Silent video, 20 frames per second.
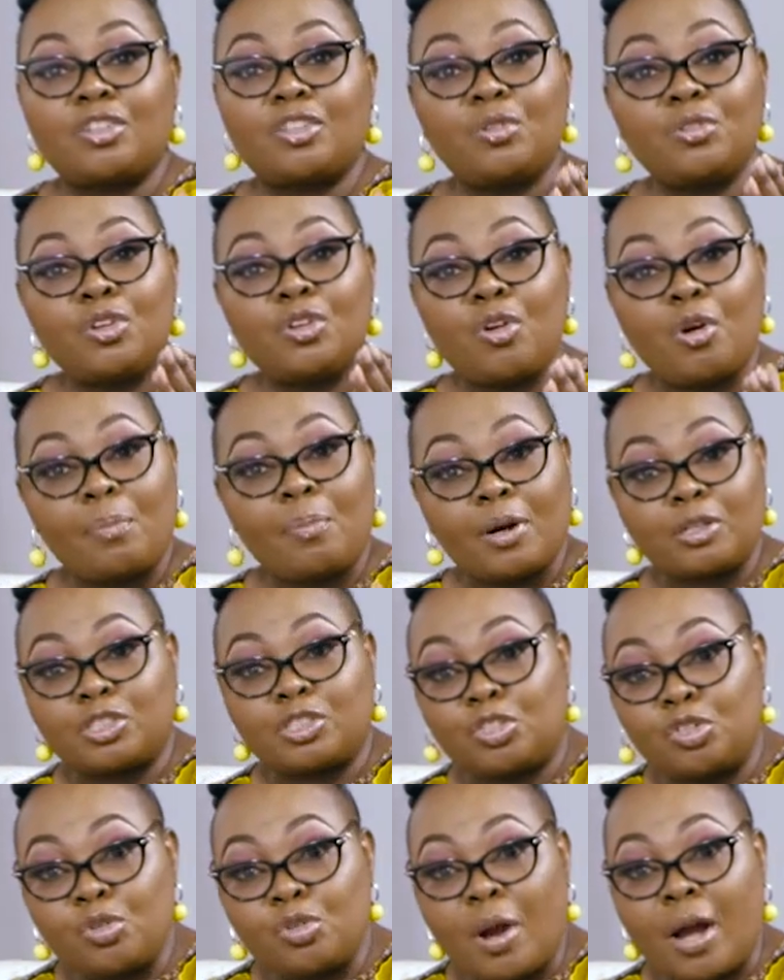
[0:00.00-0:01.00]
I don't know
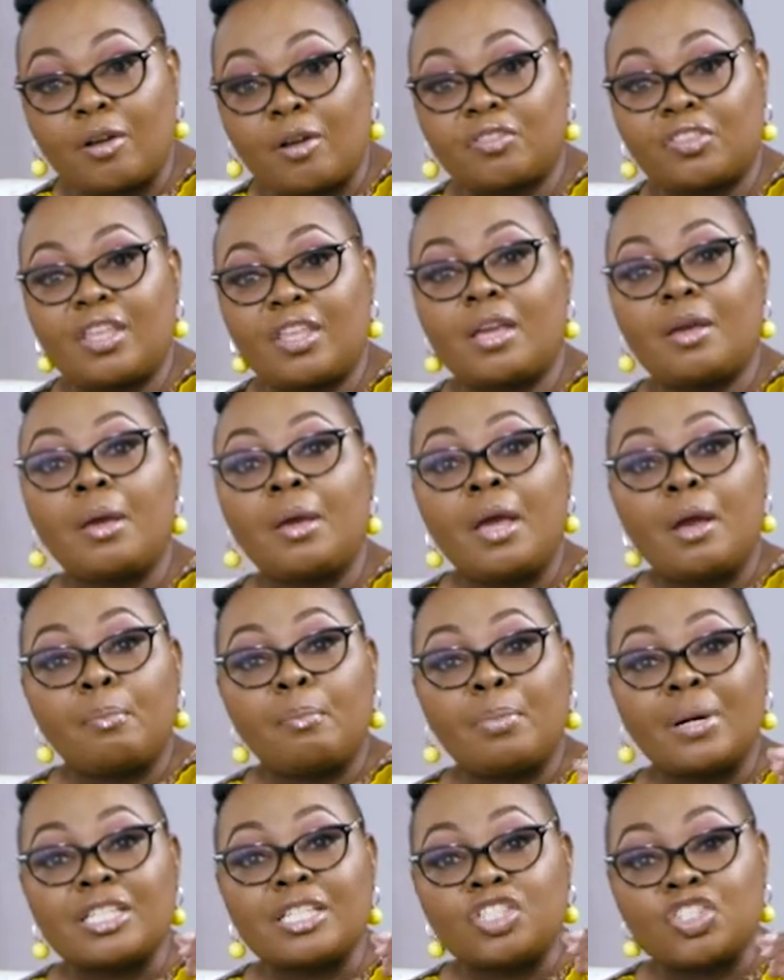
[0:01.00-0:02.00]
about you out there,
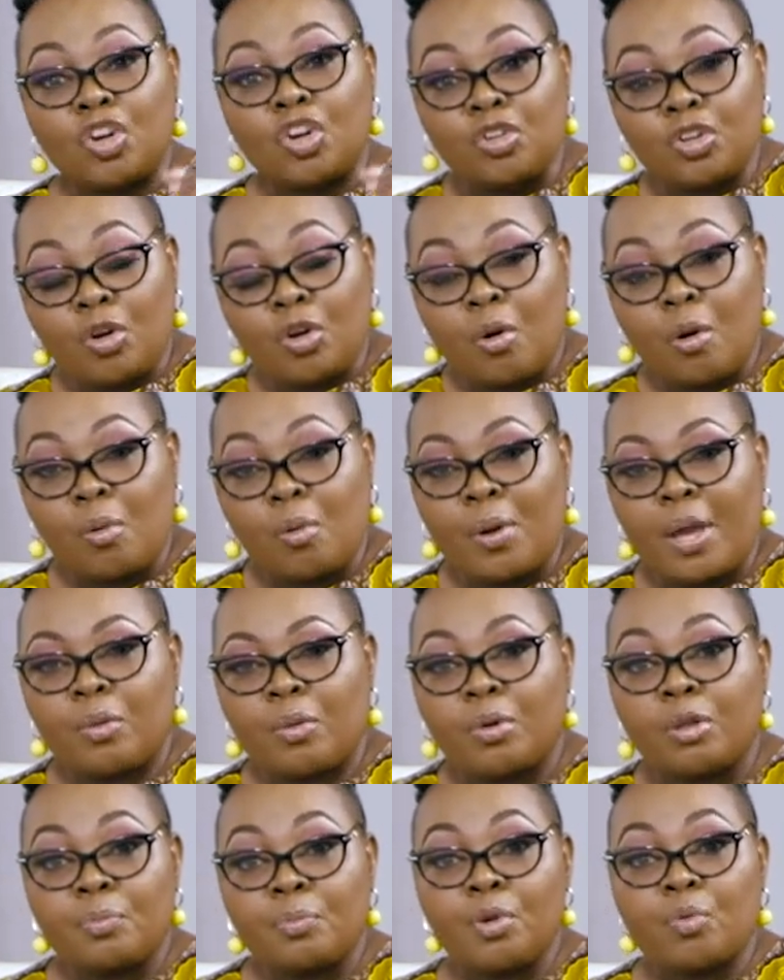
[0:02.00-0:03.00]
but don't go
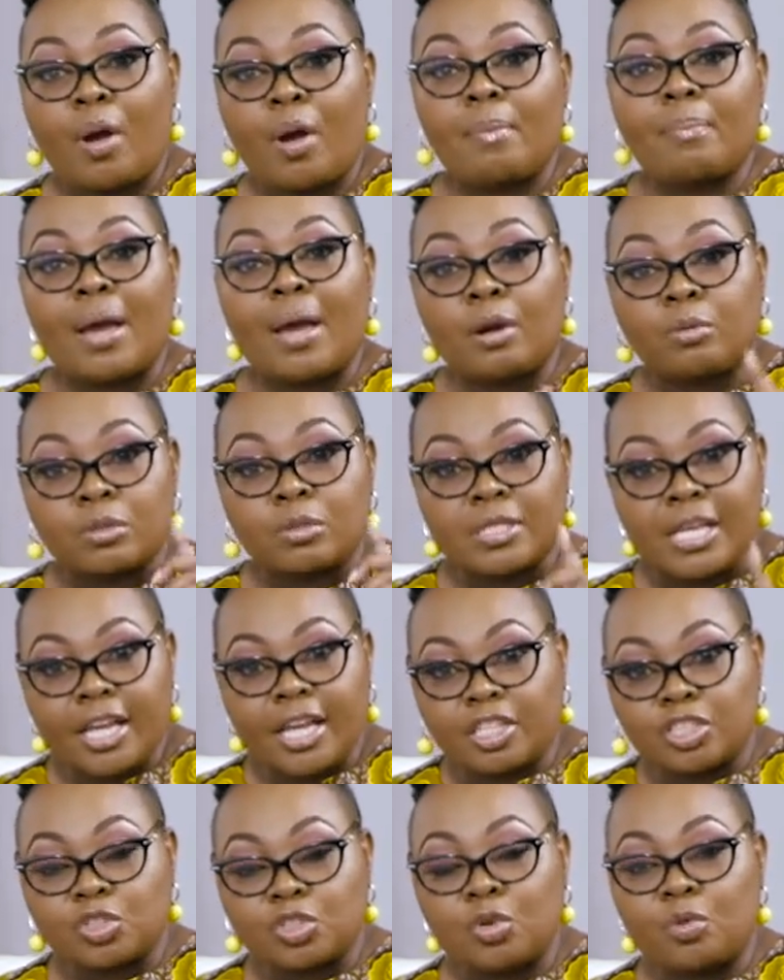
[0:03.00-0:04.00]
away. We'll be right back. We'll
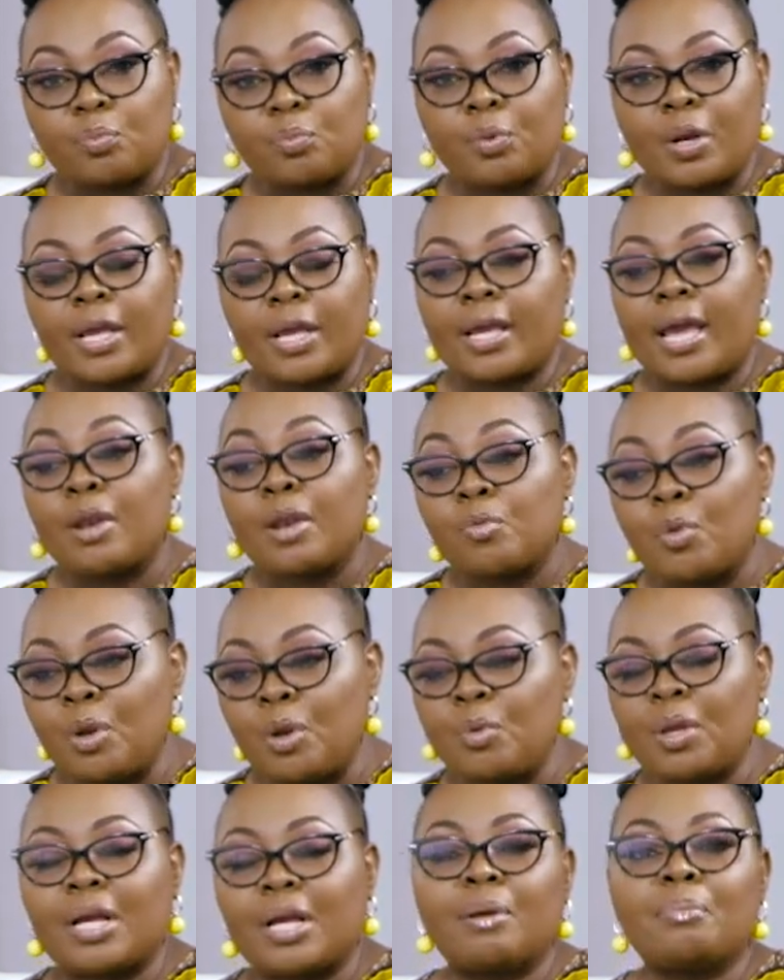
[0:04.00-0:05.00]
take a short break, and
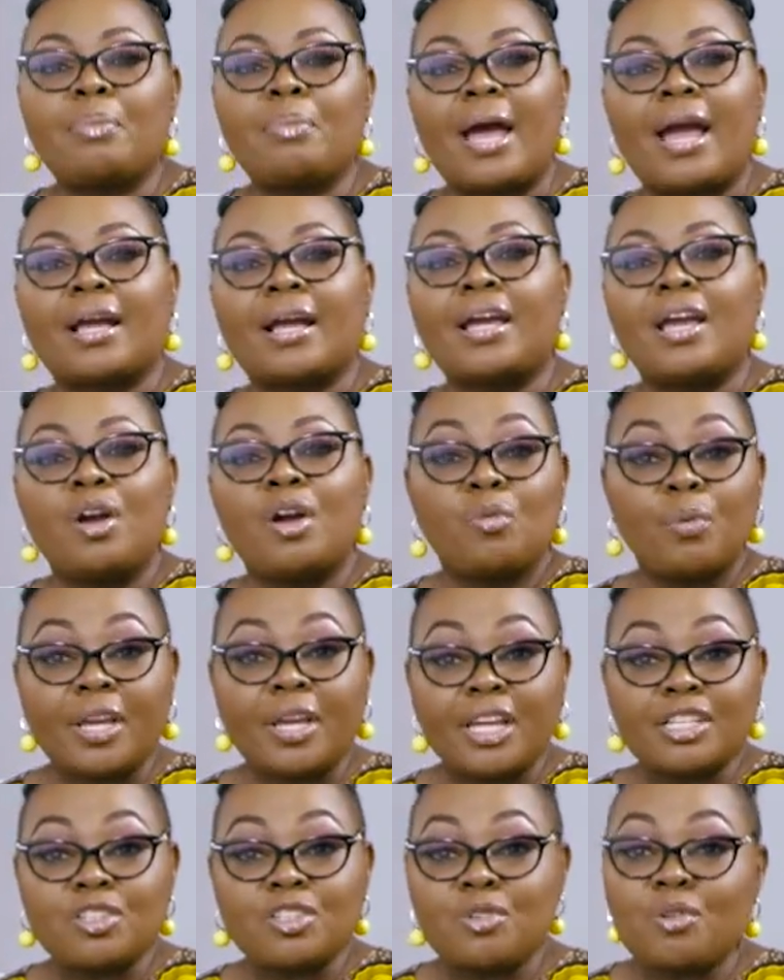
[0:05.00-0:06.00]
when we come back,
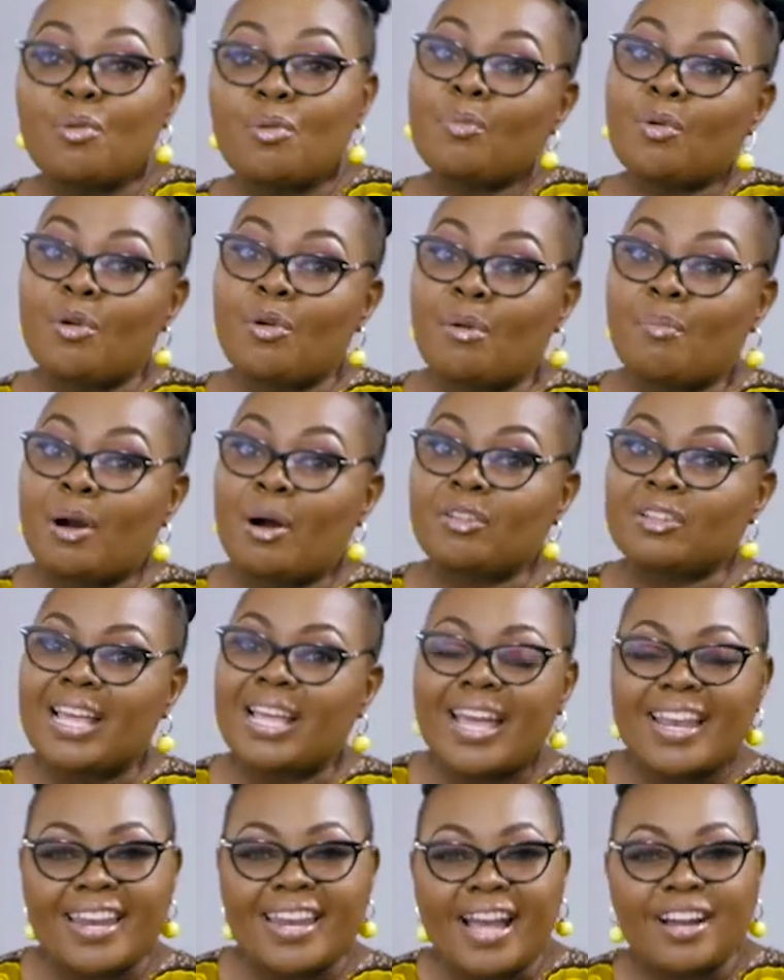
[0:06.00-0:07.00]
we get to know more
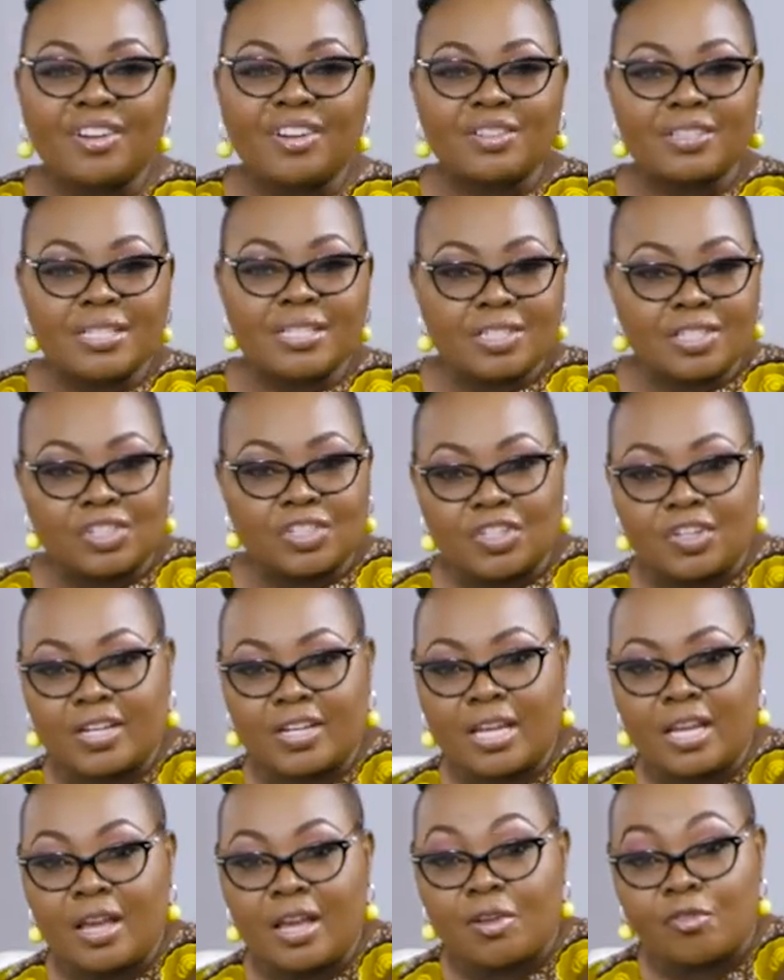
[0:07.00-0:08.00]
about Nankhonde's
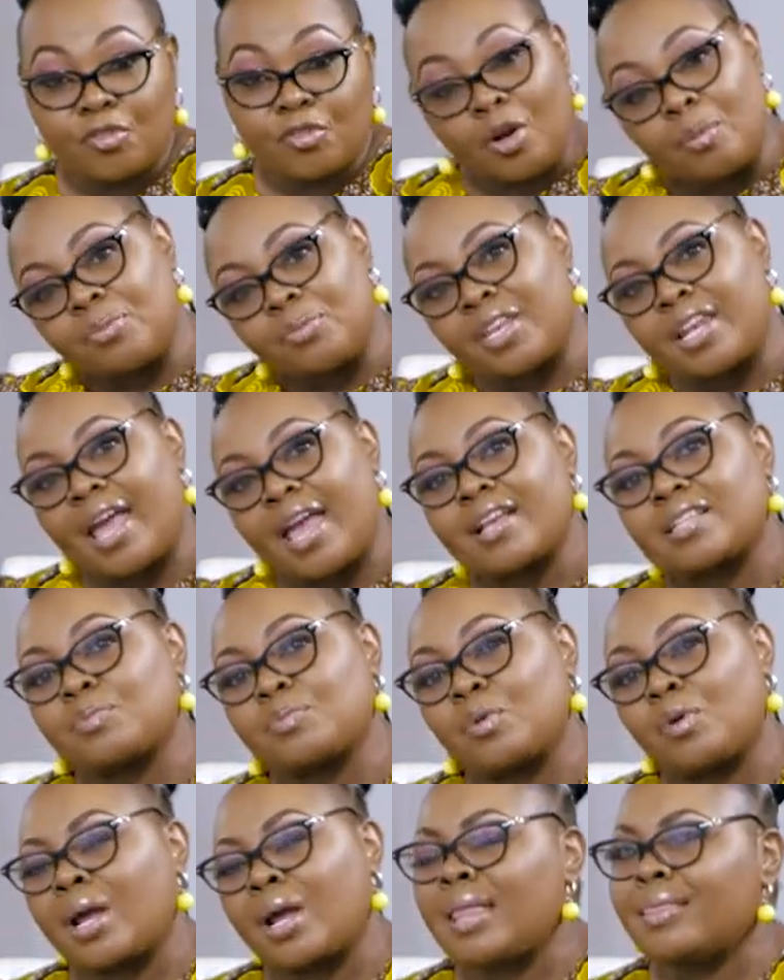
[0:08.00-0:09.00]
journey from the
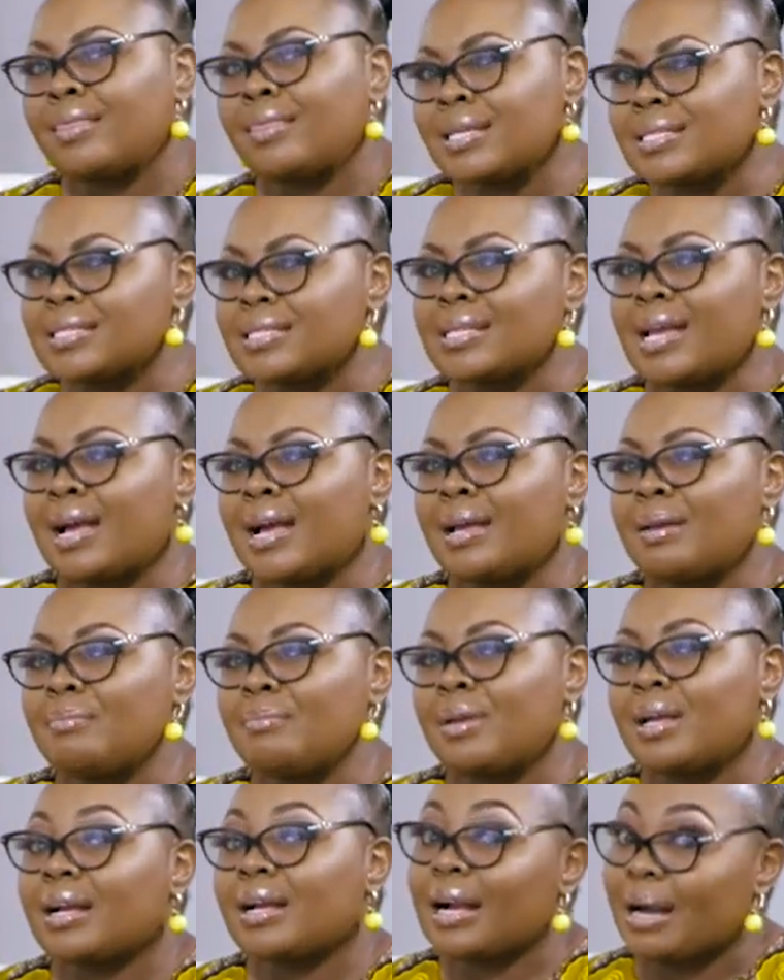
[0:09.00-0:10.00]
diaspora, and this
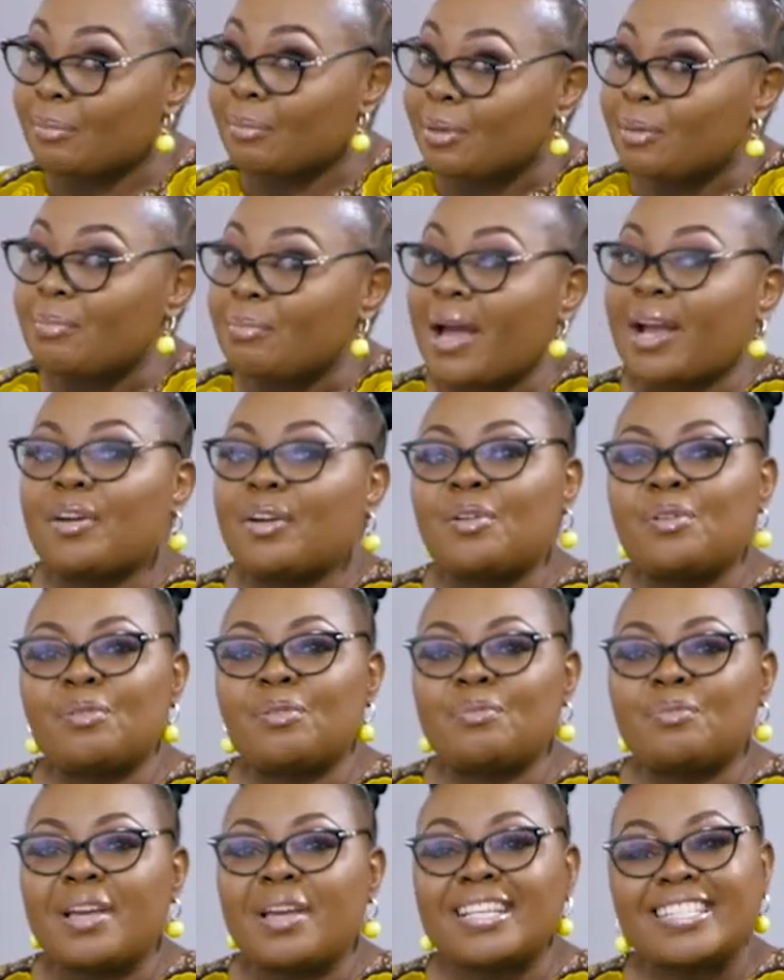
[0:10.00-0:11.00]
time, coming back
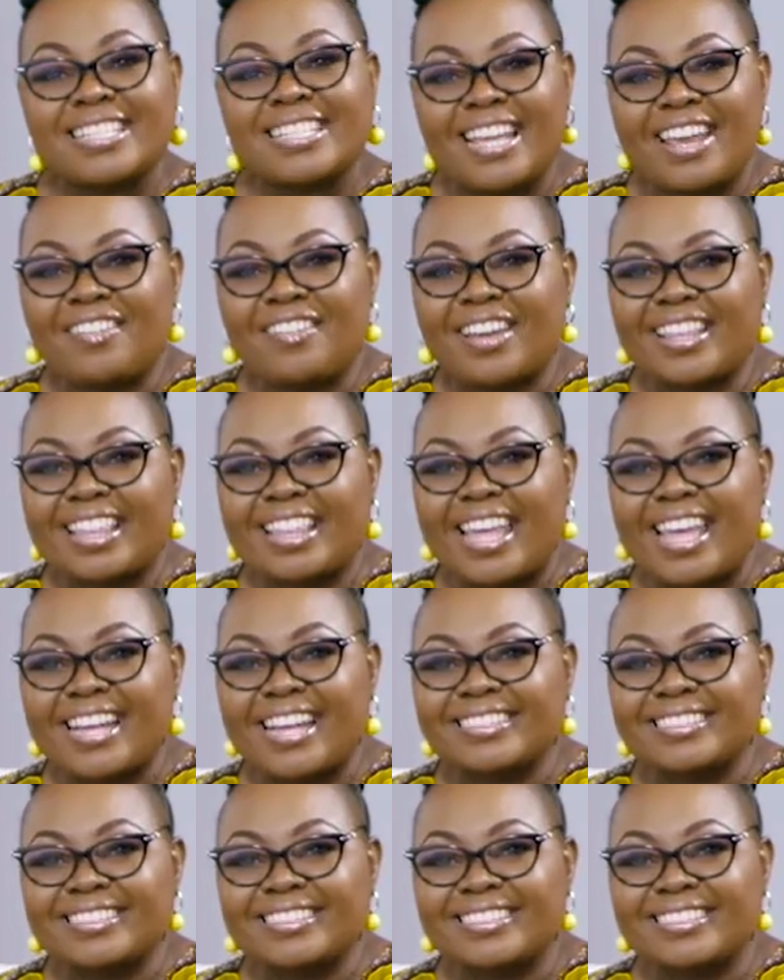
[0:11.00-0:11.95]
home. Stay right there.